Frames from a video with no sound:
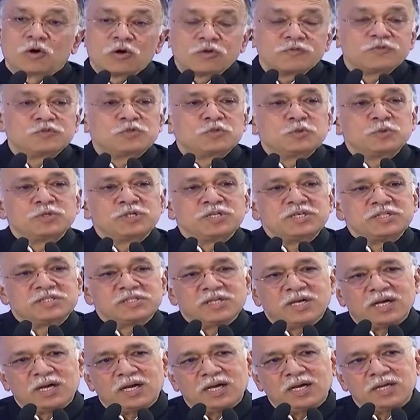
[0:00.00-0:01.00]
of students
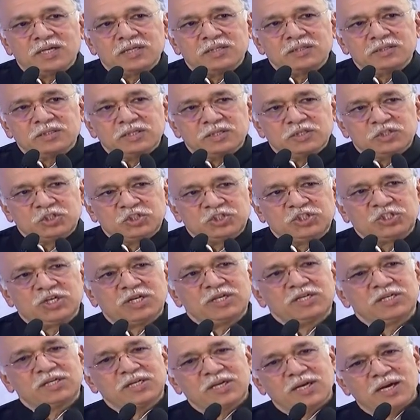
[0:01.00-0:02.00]
are
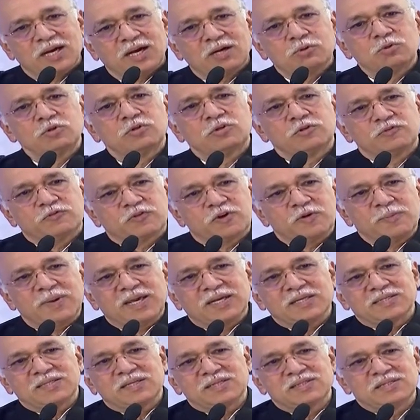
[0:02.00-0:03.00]
shut out from
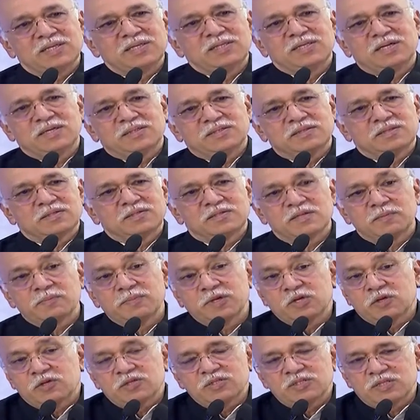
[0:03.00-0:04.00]
accessing that system
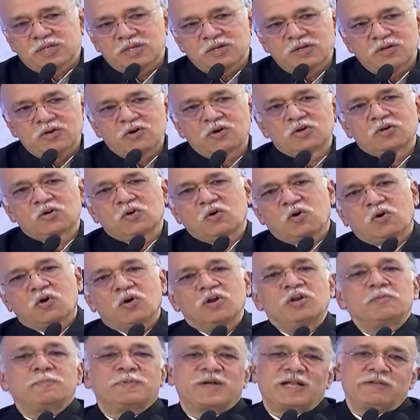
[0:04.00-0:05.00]
because not
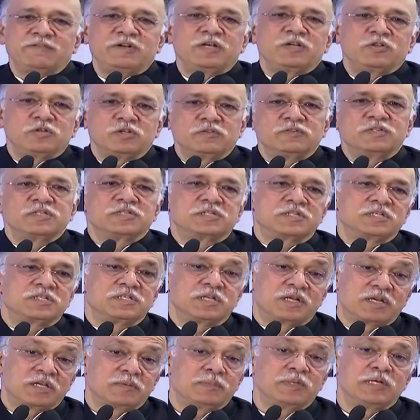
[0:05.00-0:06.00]
all private universities
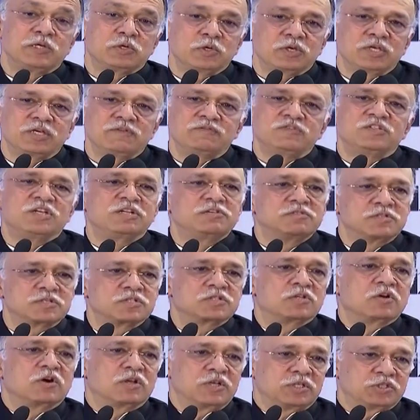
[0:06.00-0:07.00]
are able to give generous
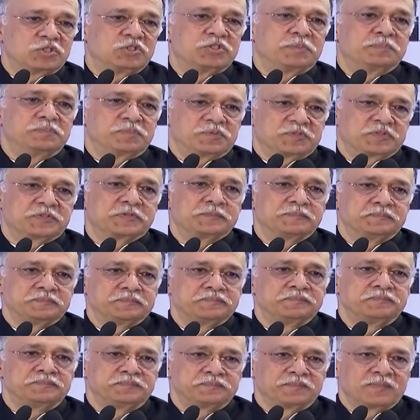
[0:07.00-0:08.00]
scholarships.
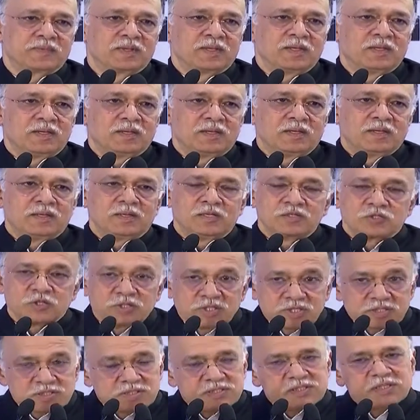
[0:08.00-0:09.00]
So
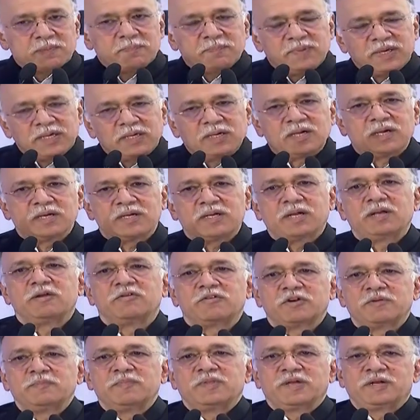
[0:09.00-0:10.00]
this is a big
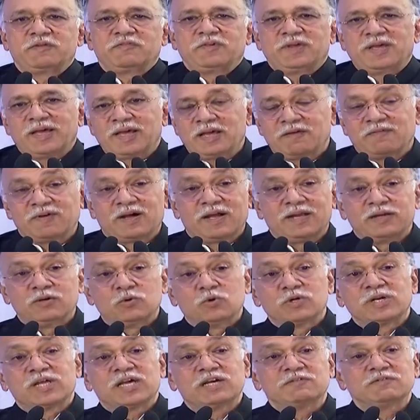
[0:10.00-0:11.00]
conundrum that we have. I
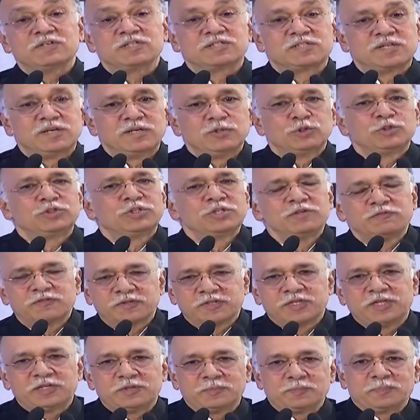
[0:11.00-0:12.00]
don't have a solution
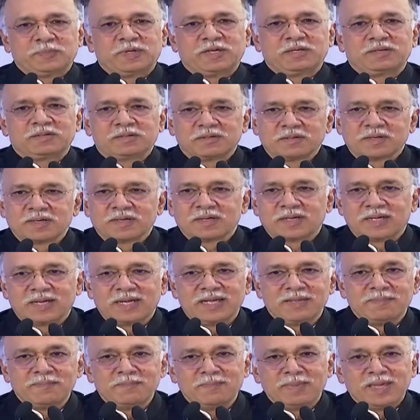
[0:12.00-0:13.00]
for it, but
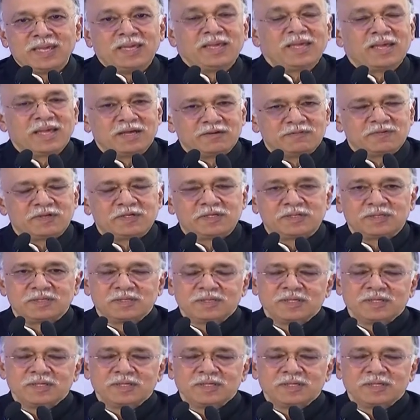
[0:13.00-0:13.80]
I may have a